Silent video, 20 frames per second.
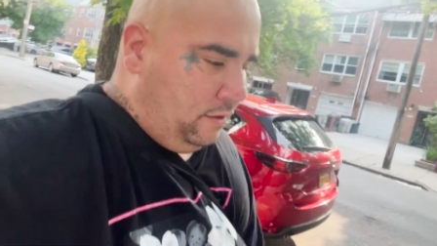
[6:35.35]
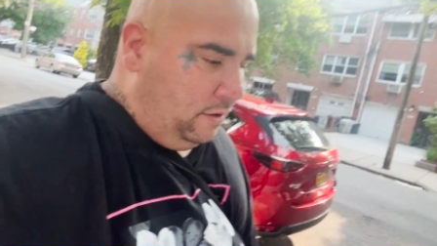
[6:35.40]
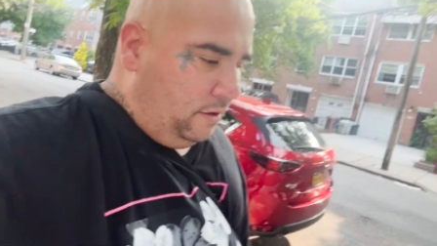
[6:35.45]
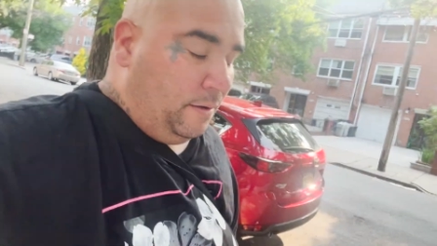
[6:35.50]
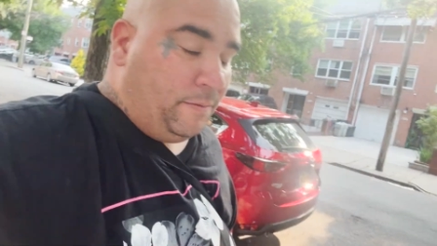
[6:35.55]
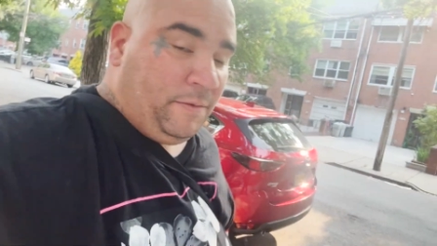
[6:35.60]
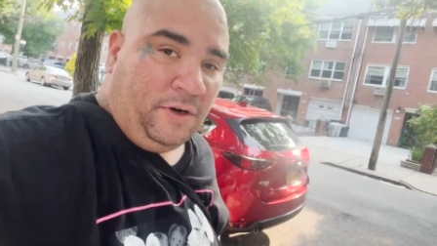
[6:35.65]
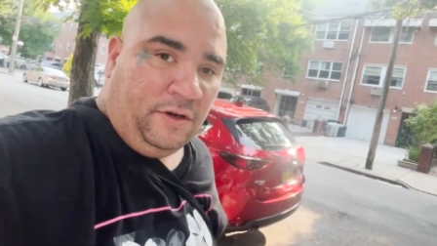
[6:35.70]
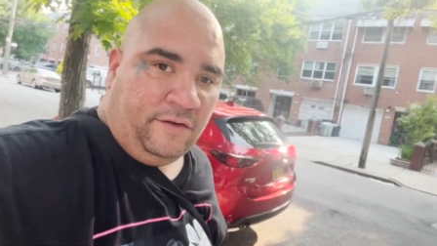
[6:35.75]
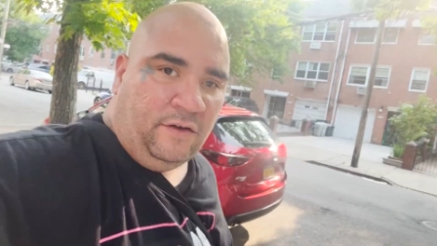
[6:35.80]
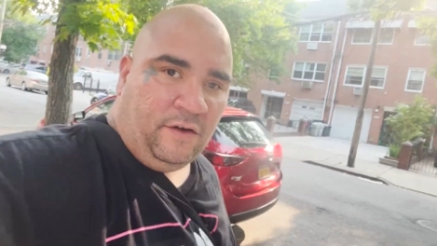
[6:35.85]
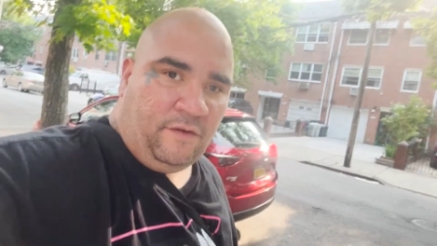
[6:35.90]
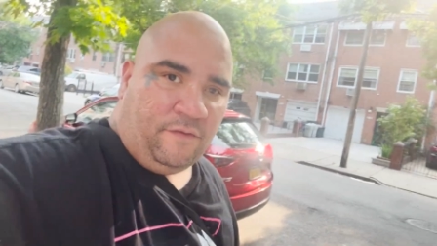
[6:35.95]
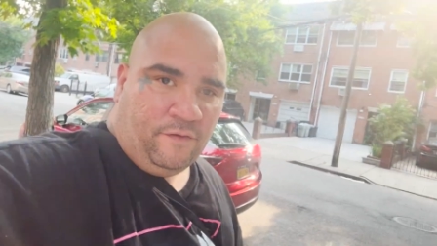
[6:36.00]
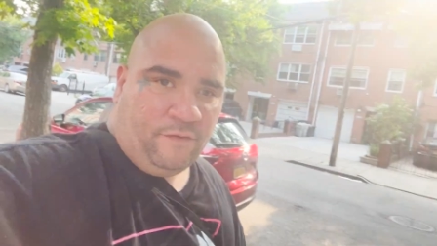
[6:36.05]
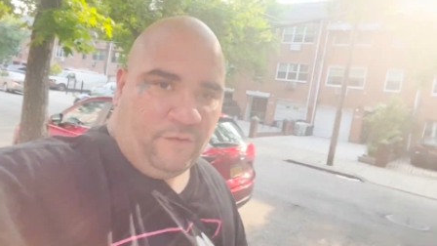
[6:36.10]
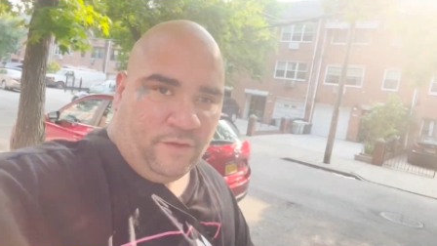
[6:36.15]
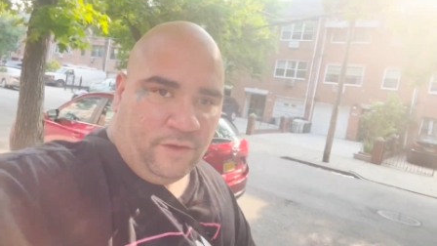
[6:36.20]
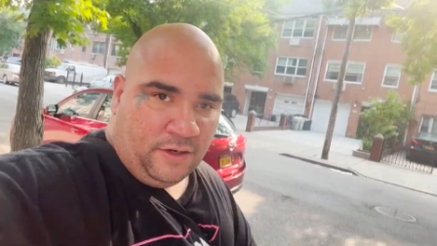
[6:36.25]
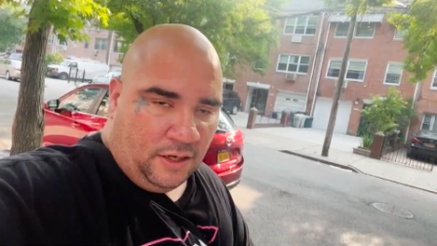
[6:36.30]
I'm gonna suffer
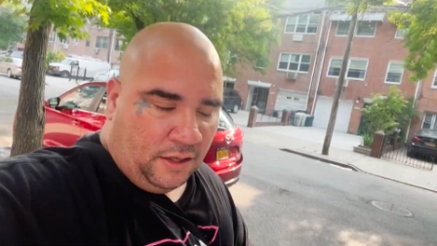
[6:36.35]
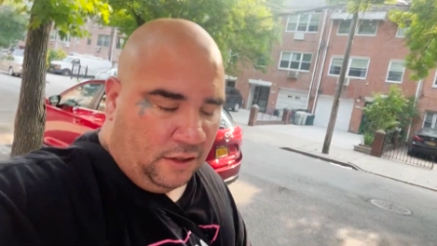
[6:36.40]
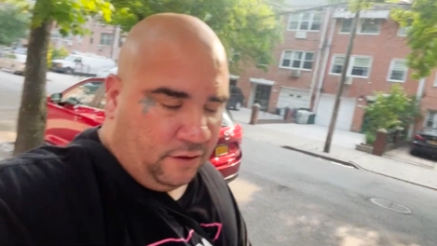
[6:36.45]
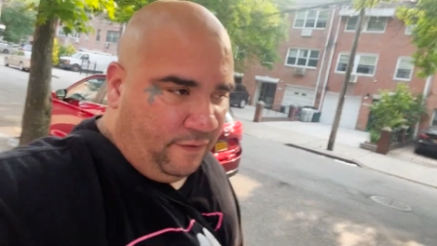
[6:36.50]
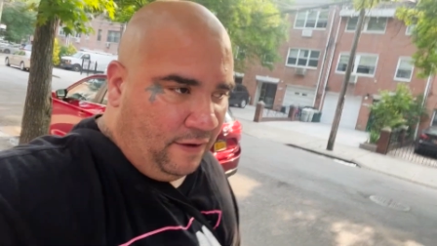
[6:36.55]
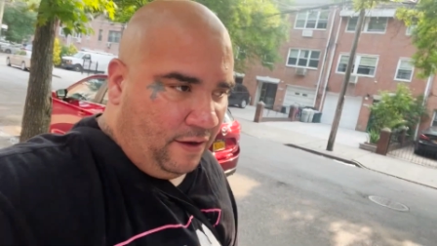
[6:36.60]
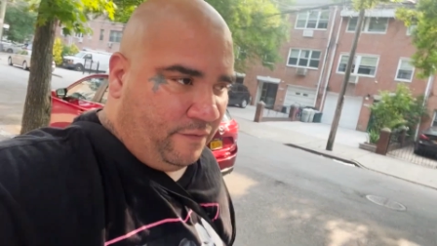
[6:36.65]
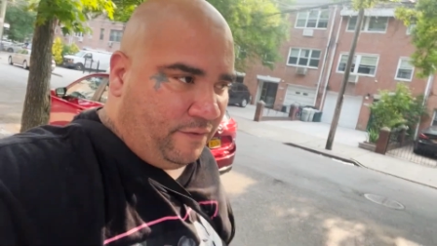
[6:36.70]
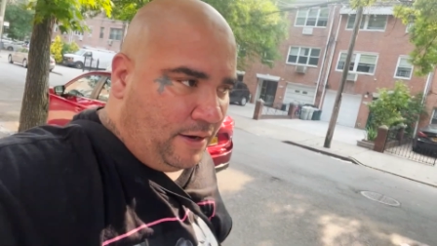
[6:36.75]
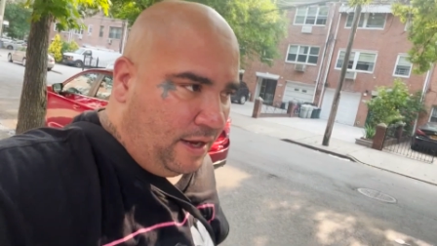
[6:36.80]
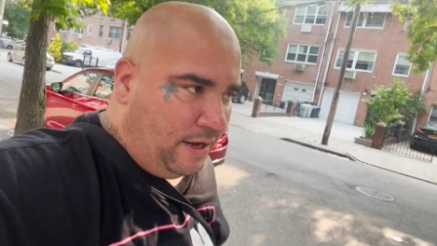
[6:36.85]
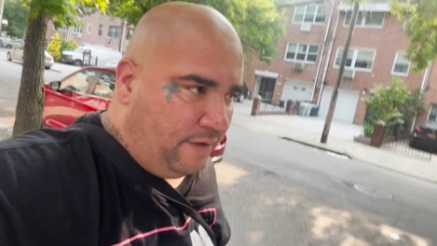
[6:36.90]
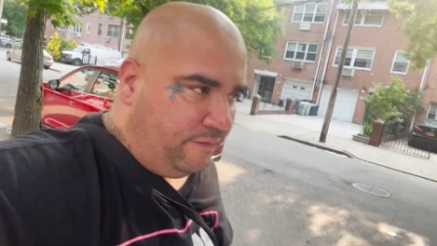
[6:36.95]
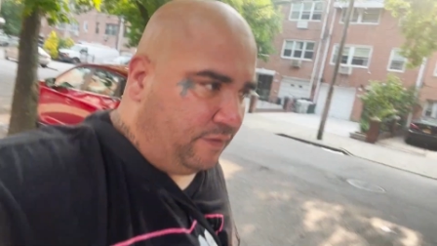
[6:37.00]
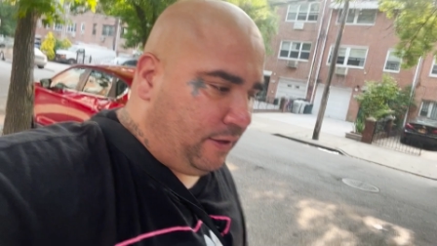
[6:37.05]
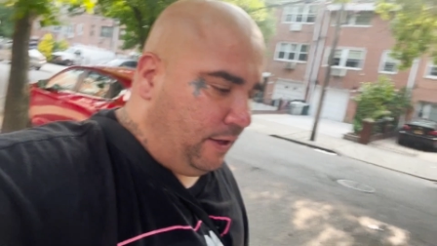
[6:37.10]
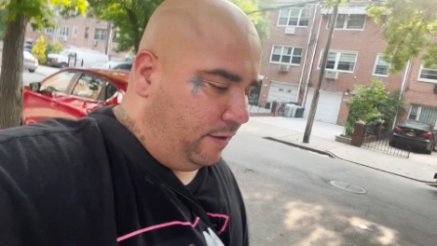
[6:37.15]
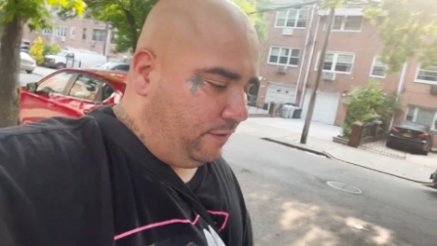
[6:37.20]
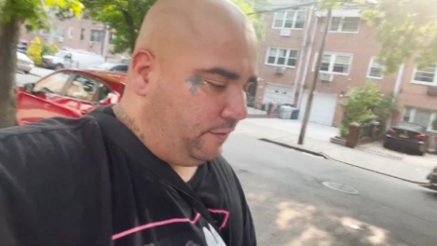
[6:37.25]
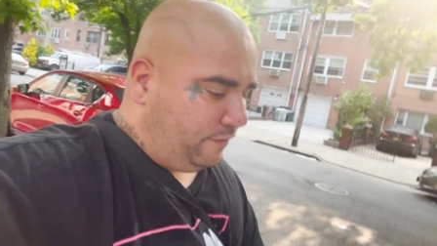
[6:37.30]
for the next five and a half
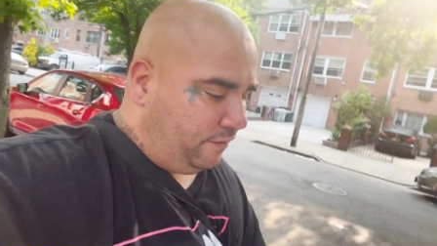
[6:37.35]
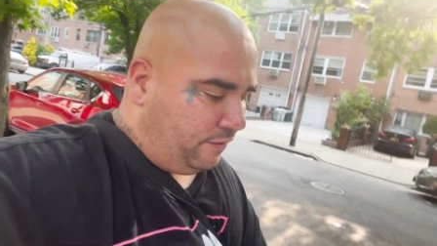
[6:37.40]
days.